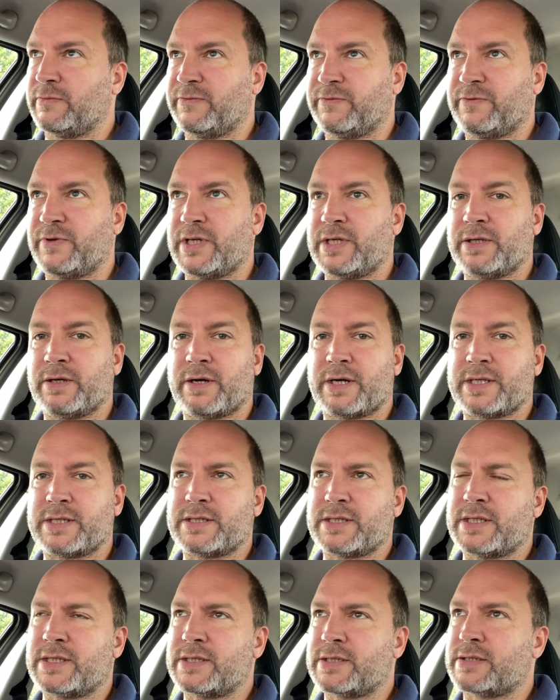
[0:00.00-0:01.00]

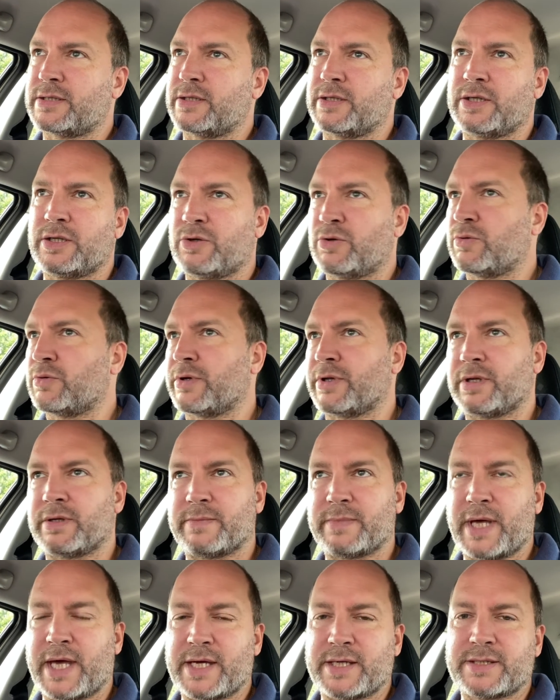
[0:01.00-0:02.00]
V90s, all of
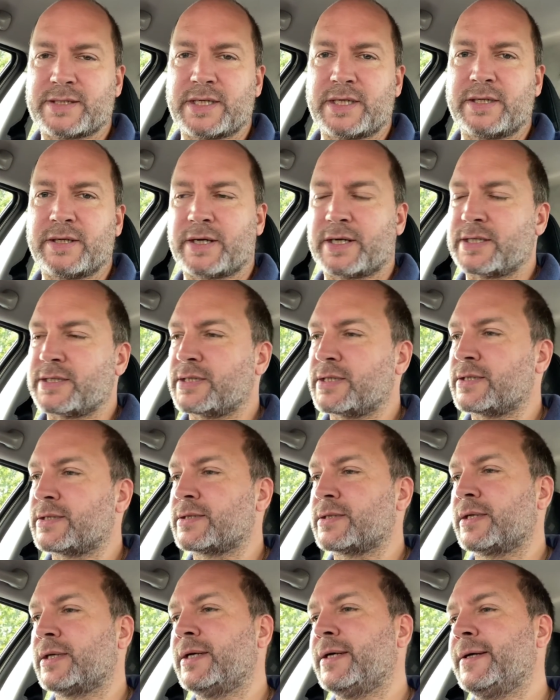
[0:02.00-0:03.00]
them,
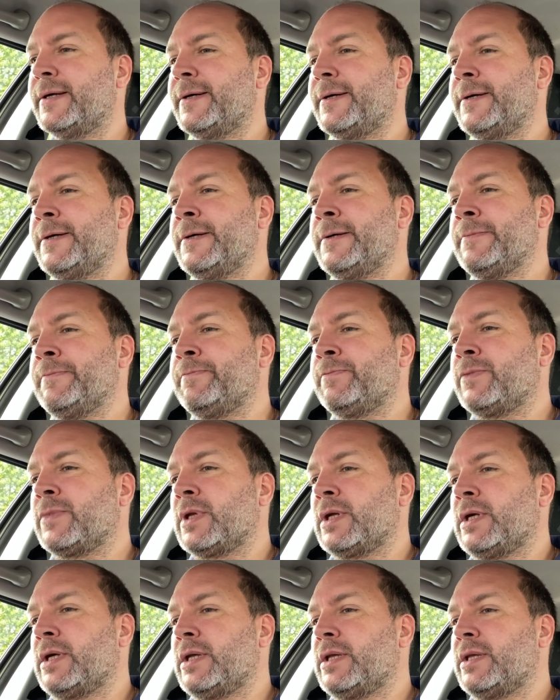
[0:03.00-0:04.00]
XC90s,
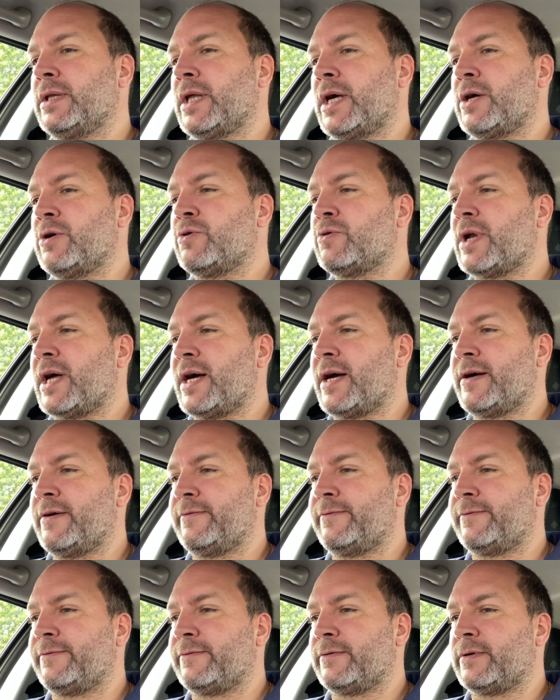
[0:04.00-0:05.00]
they all
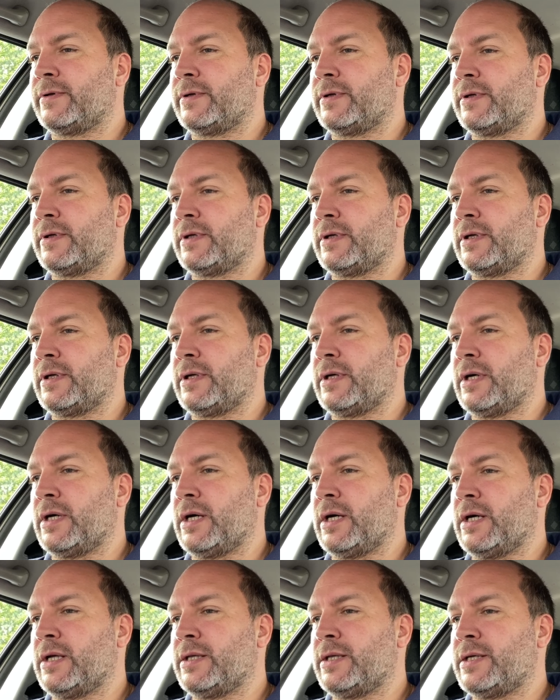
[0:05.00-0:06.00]
have
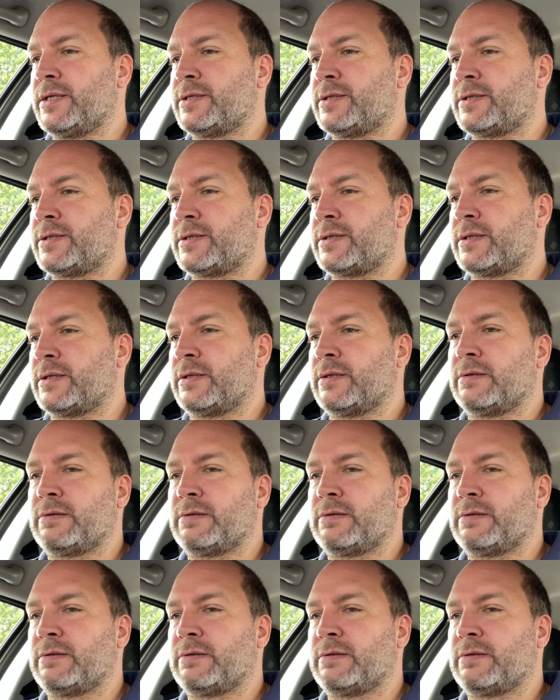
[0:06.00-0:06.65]
this